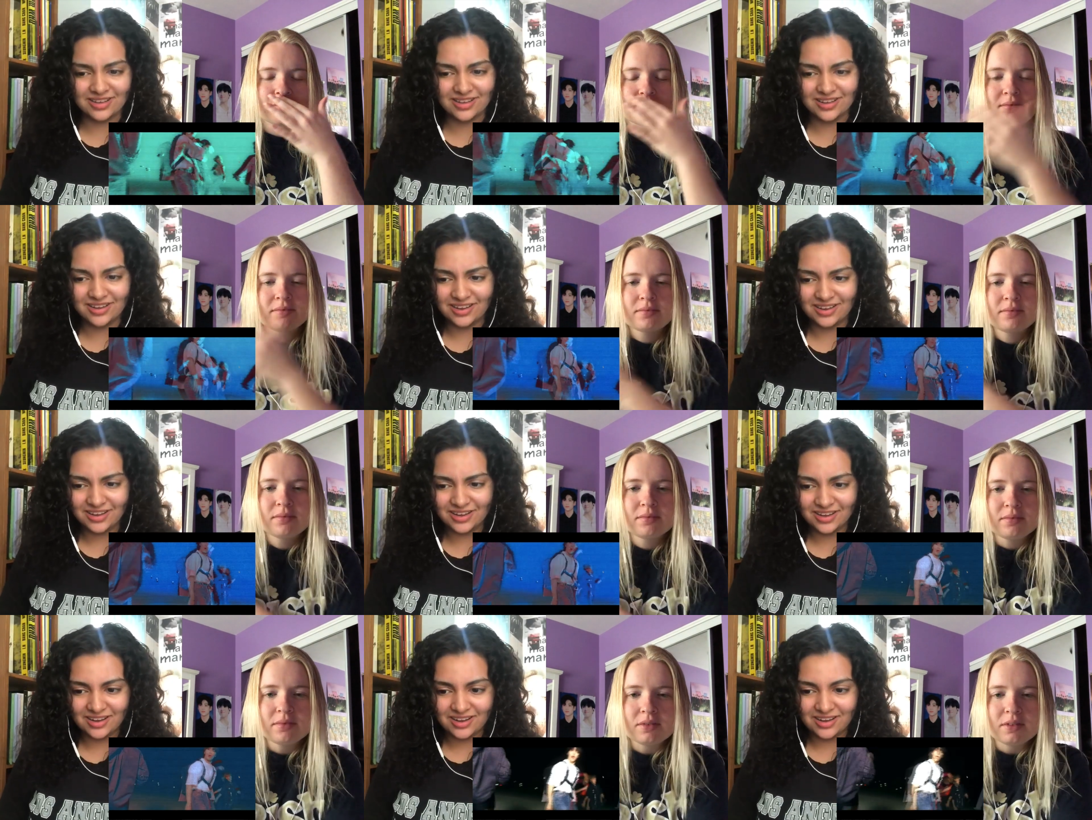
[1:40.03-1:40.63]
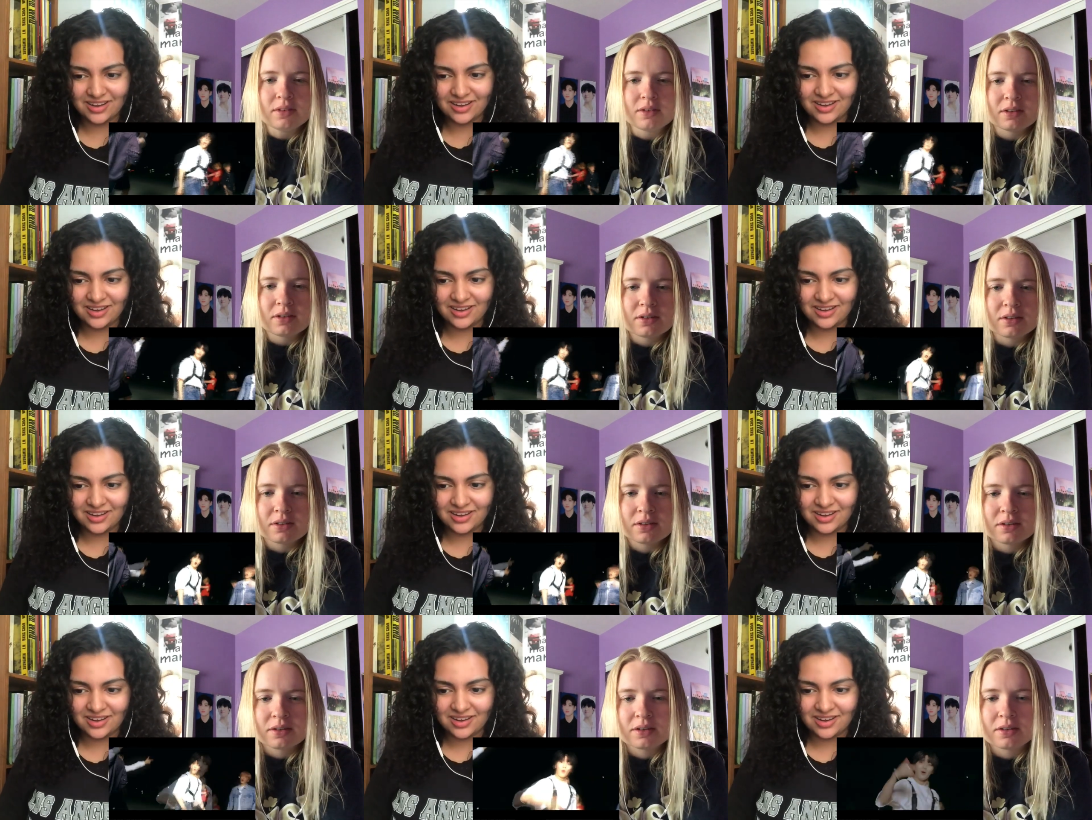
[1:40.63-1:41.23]

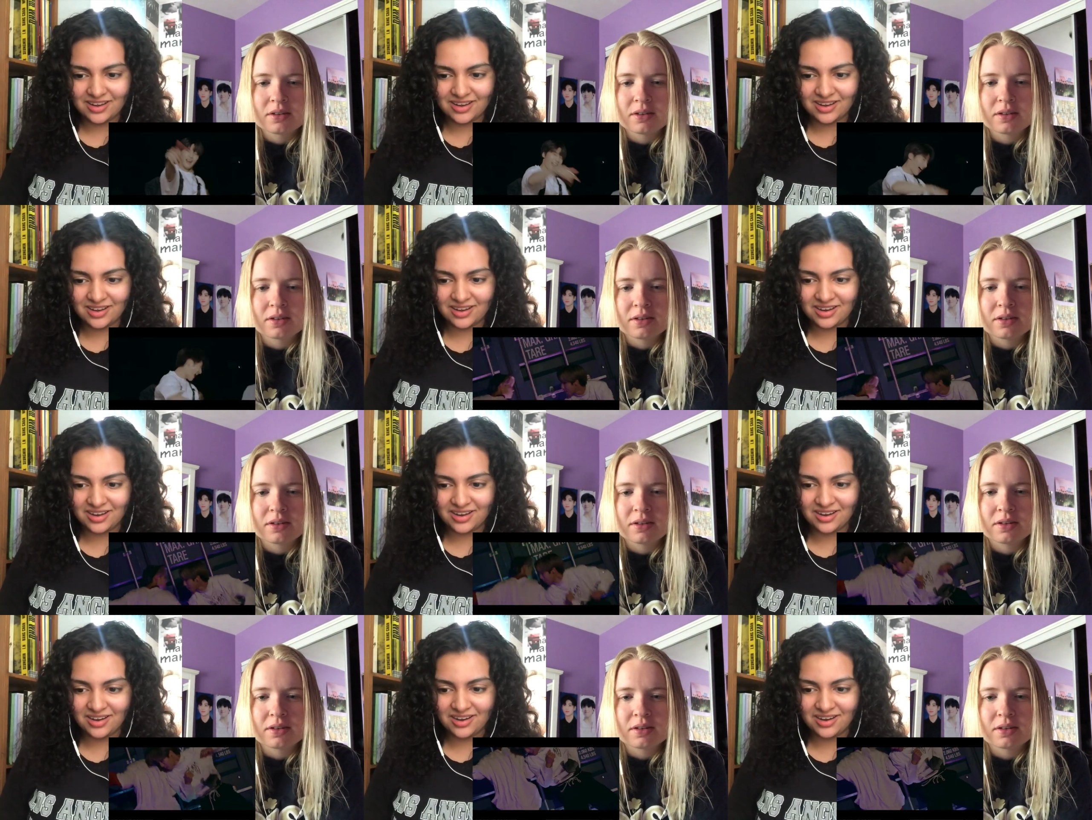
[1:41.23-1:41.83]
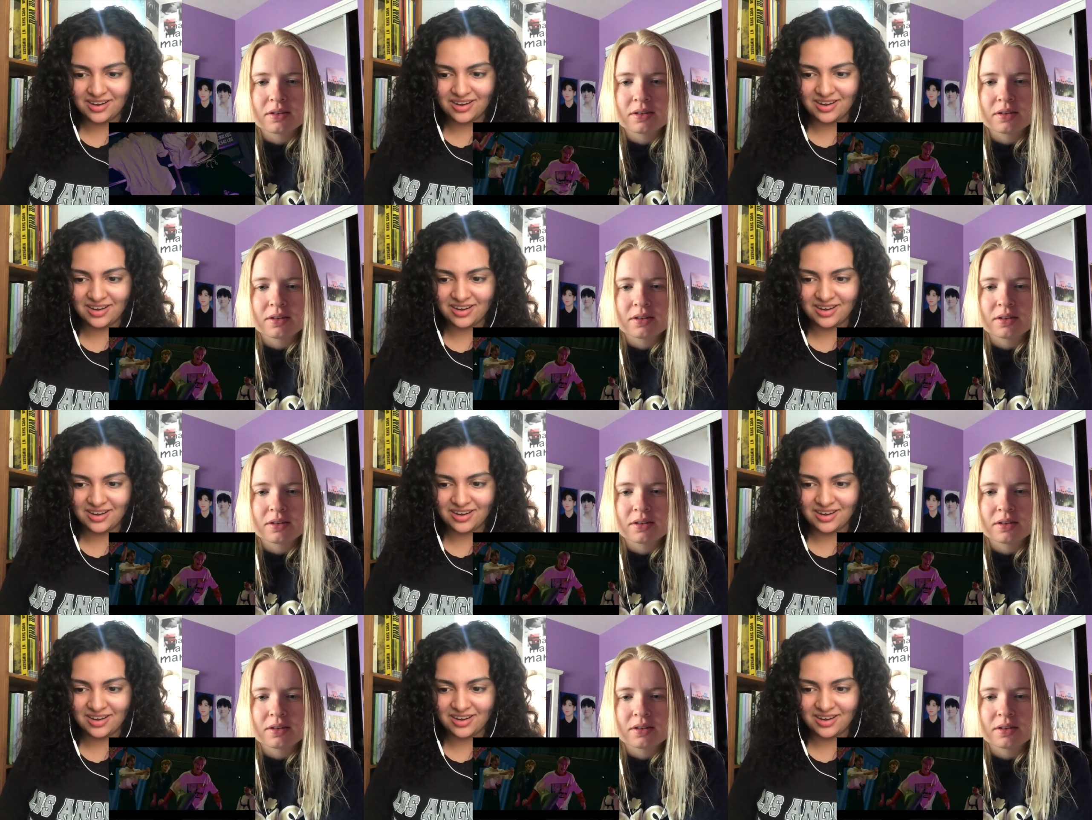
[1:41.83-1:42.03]
No one is speaking in this clip.